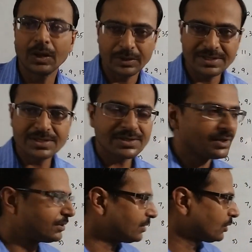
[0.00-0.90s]
Now this is
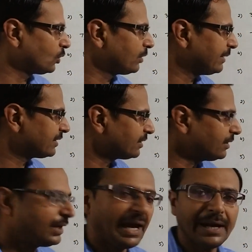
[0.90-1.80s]
a good
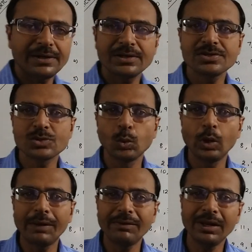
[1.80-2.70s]
method at
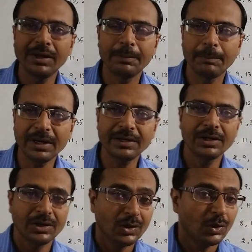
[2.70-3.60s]
school level, but
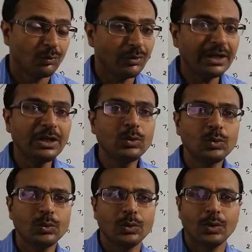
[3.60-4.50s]
when
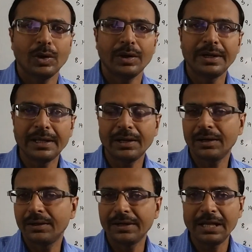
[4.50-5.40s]
you
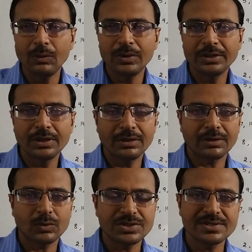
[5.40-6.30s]
deal with
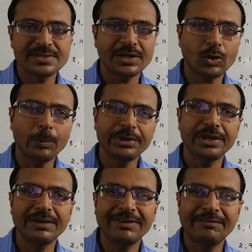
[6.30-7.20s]
the questions at
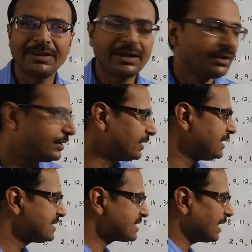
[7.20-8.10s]
competitive level,
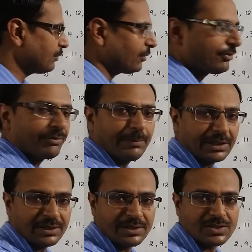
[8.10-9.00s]
these type of
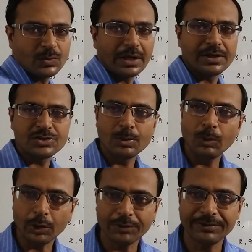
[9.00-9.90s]
methods will consume
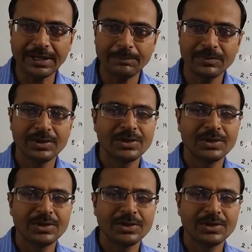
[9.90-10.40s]
lot of time.